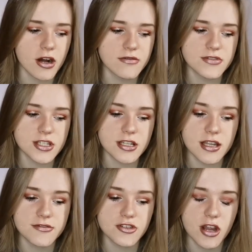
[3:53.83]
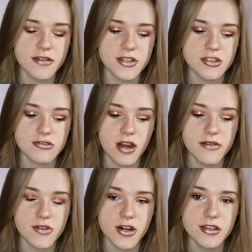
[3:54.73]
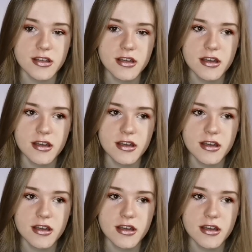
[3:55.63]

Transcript: confident enough driver to drive one.